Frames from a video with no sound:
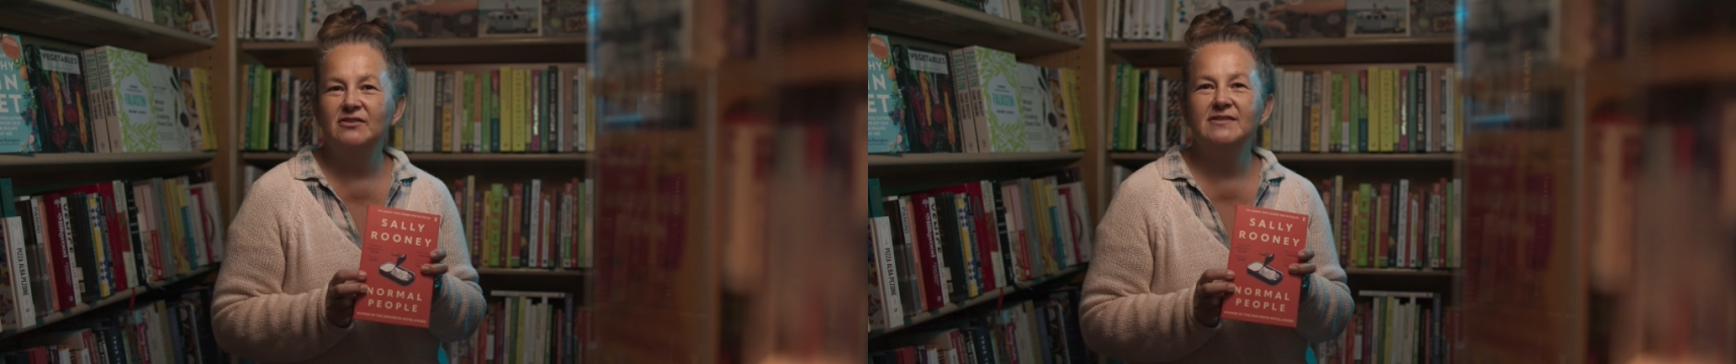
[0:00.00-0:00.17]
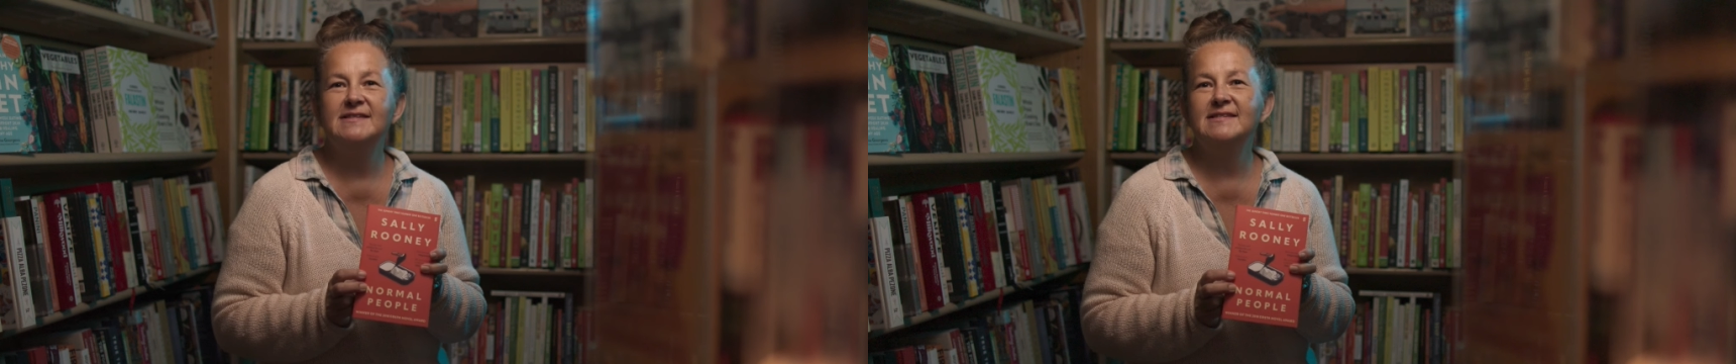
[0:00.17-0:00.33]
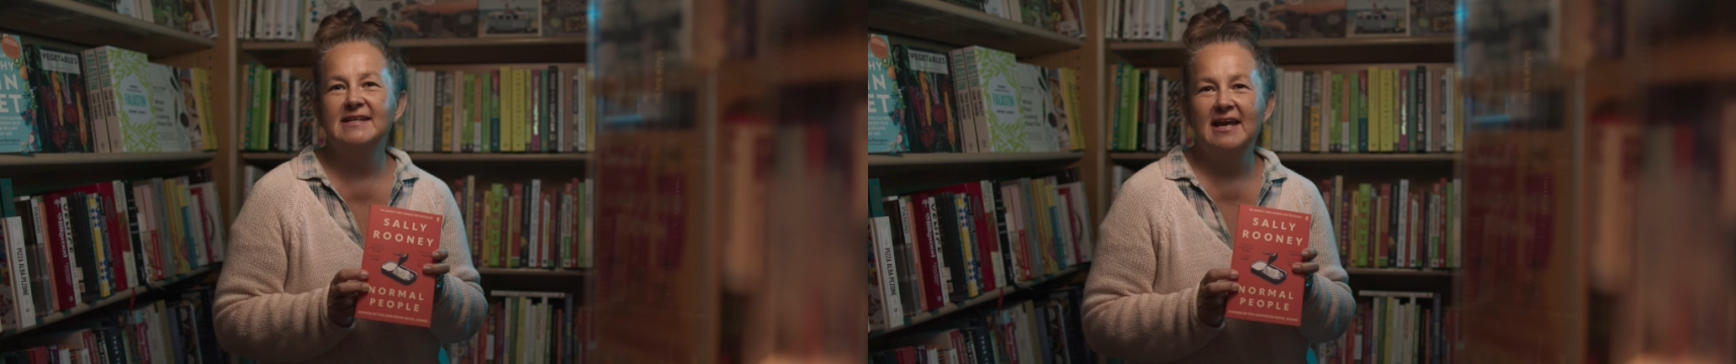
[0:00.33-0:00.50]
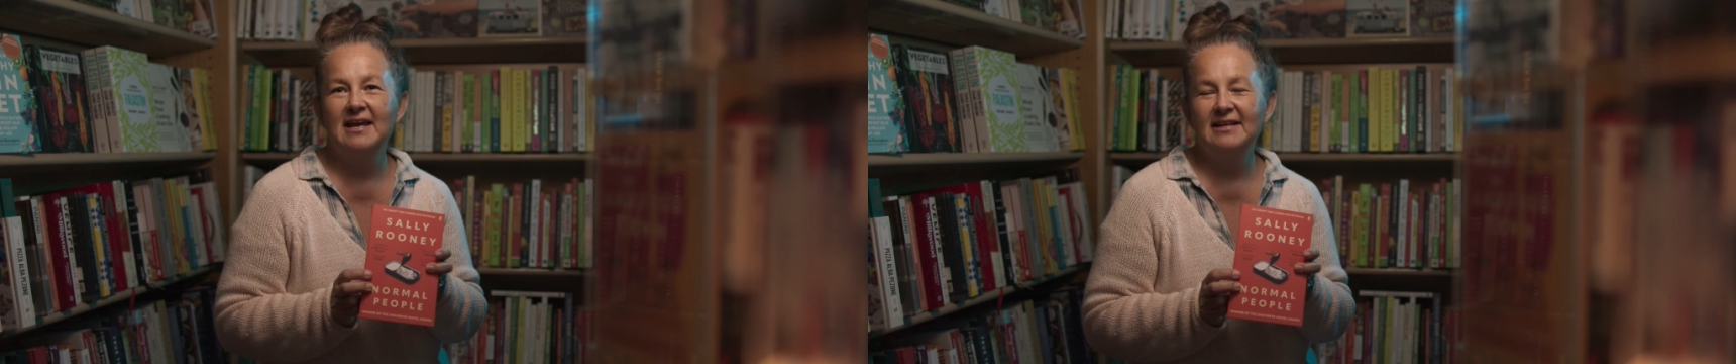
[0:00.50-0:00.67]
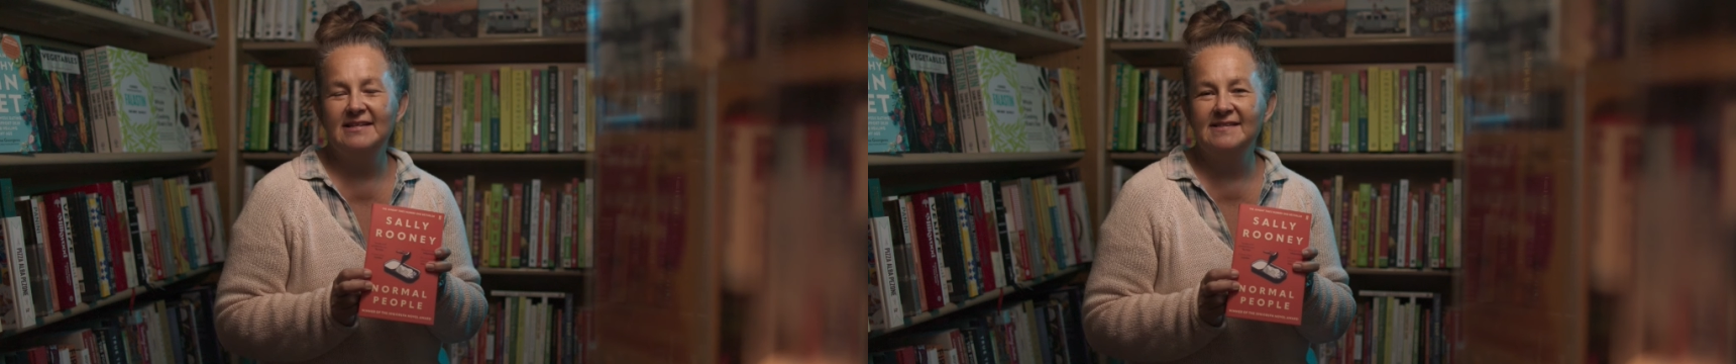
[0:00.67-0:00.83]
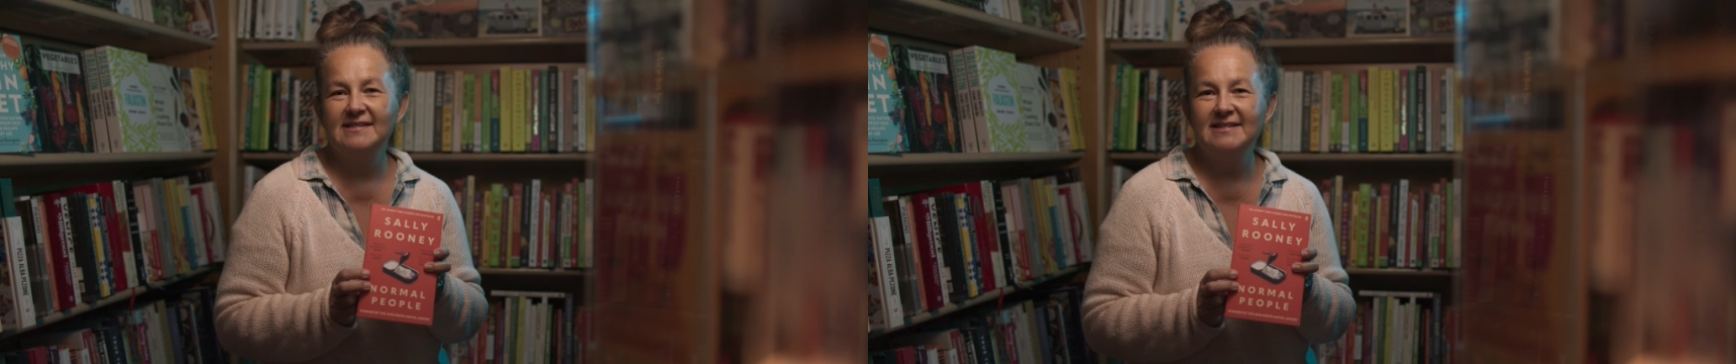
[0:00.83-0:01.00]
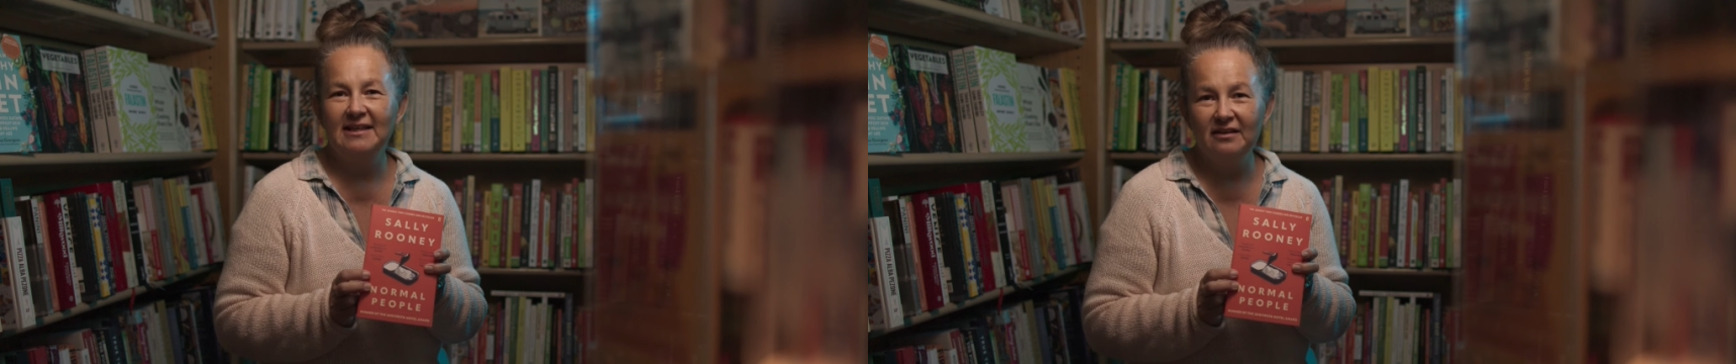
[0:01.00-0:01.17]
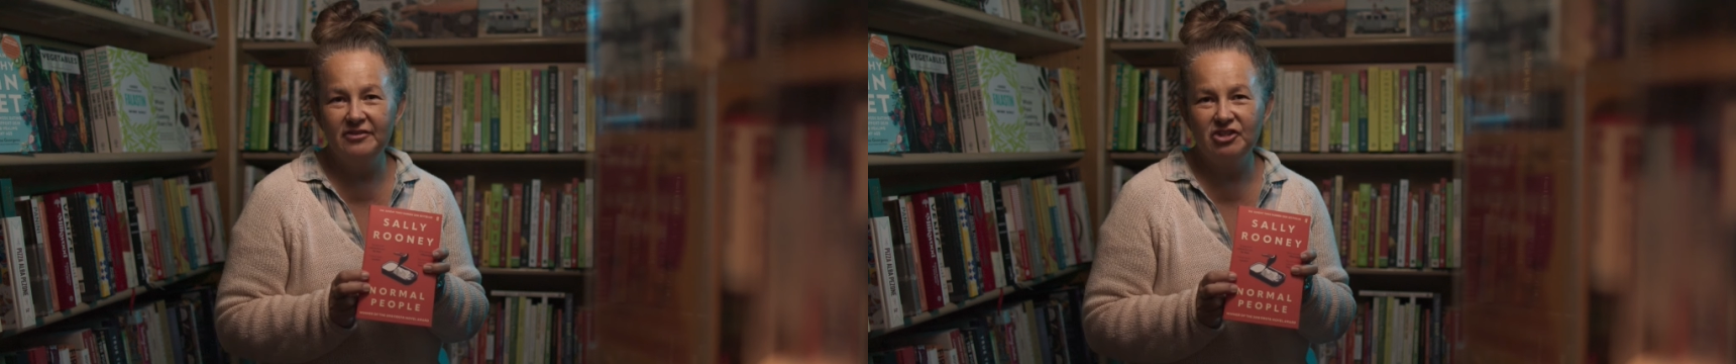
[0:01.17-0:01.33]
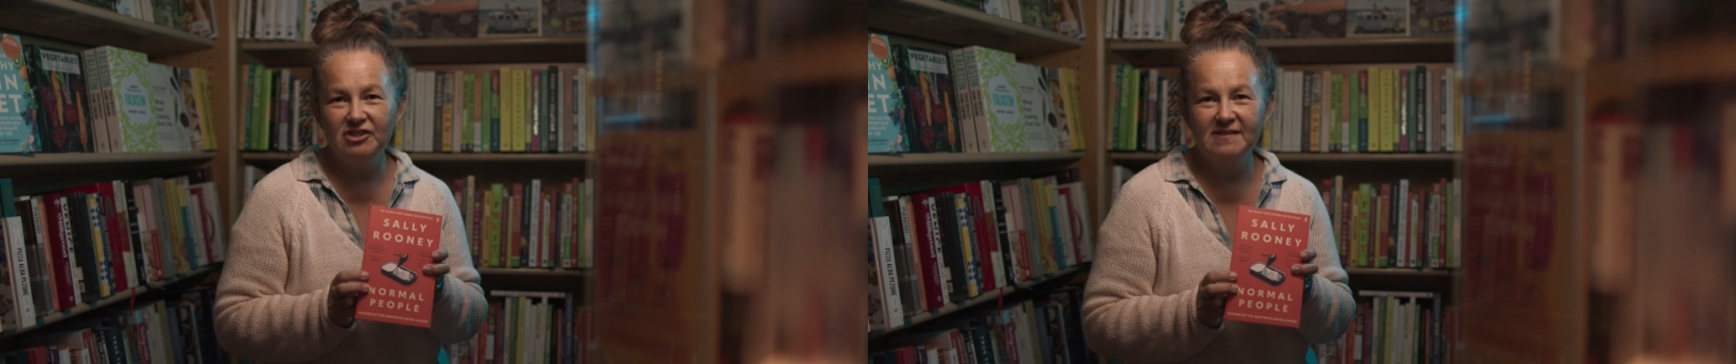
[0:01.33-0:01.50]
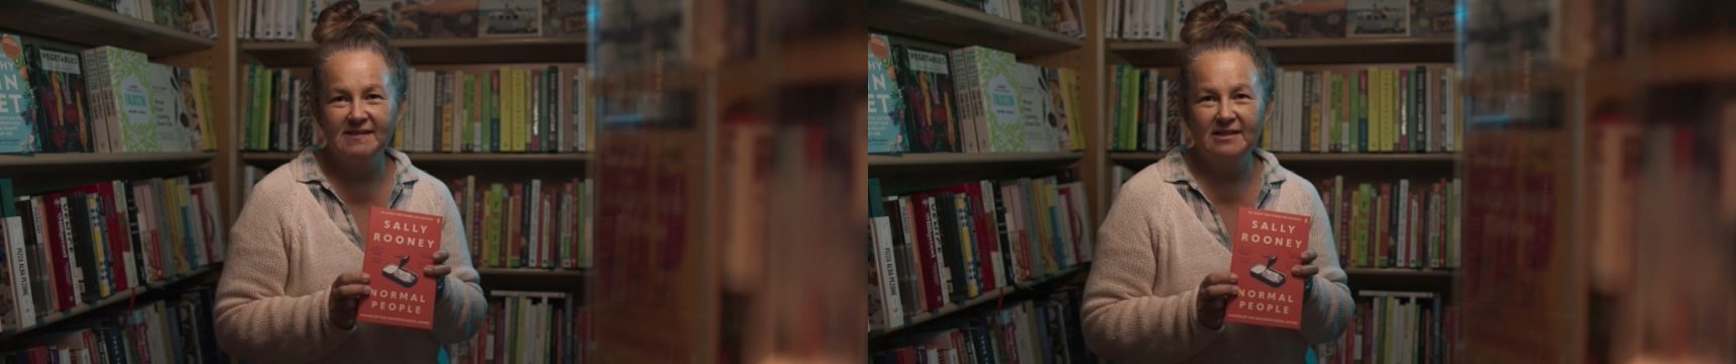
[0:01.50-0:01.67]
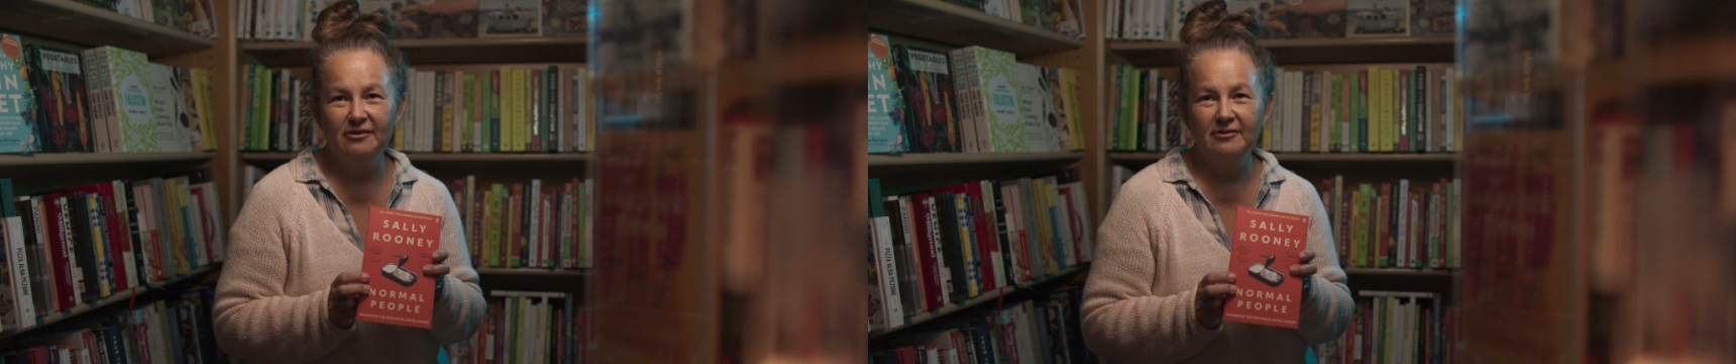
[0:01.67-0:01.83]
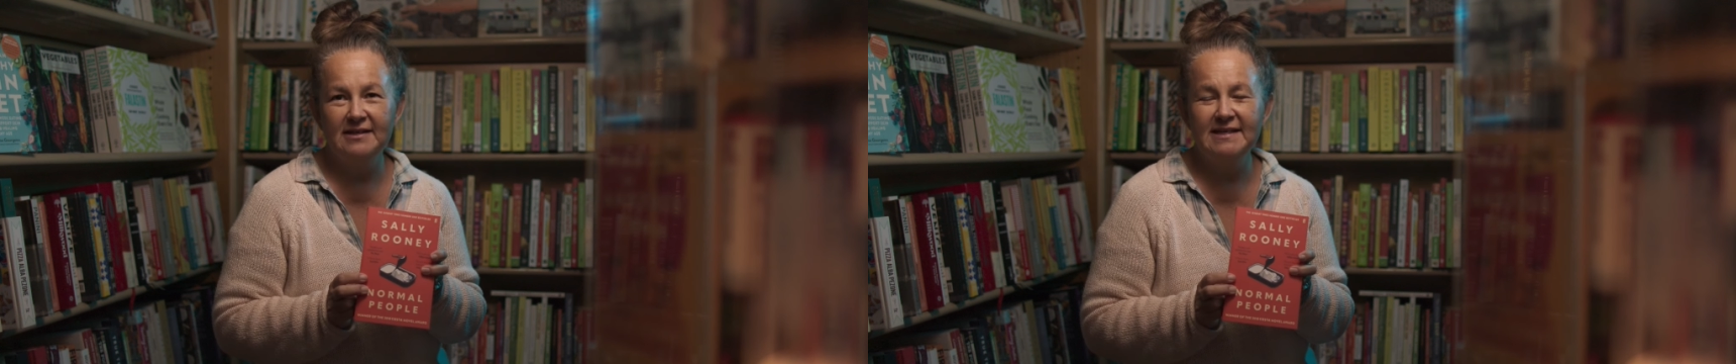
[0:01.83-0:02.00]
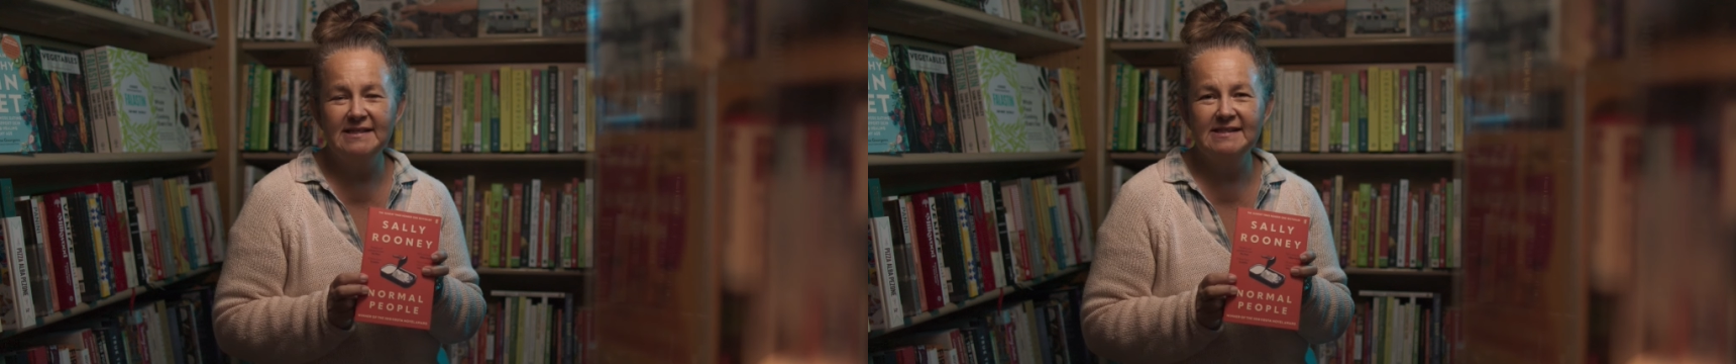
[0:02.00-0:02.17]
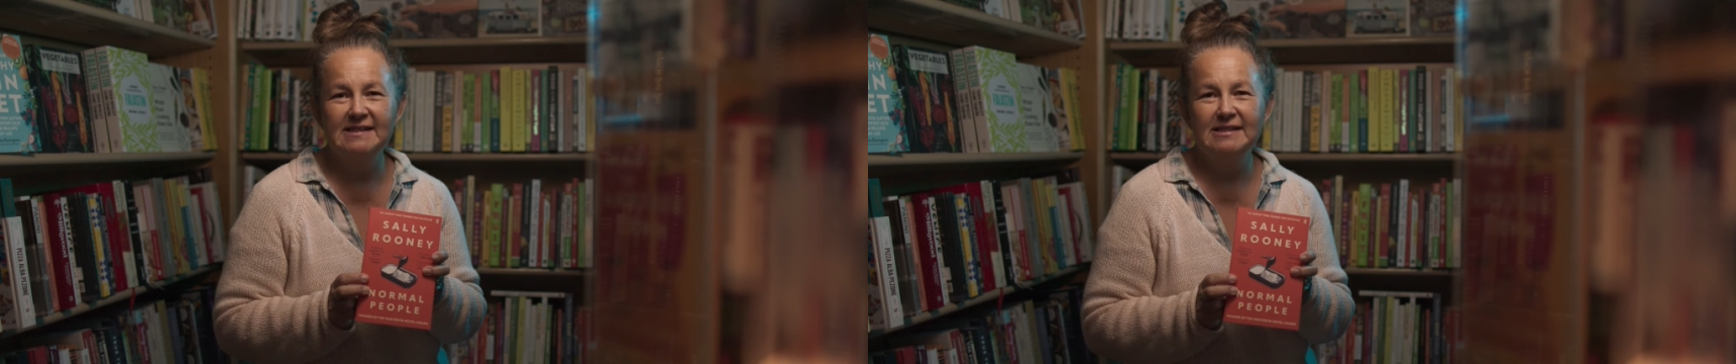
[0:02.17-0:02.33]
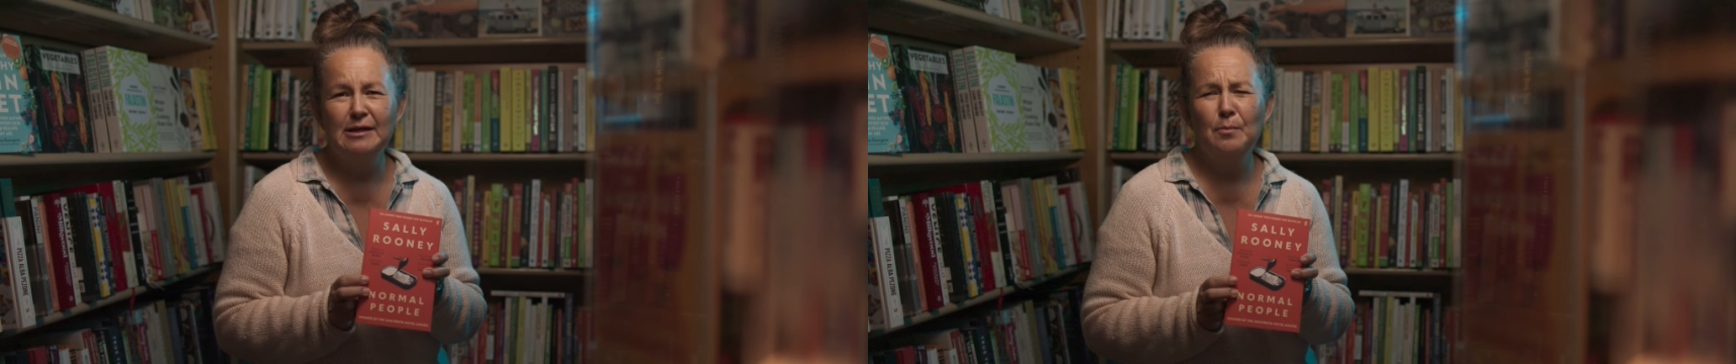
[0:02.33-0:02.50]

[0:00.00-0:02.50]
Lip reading: on Stan as a television series.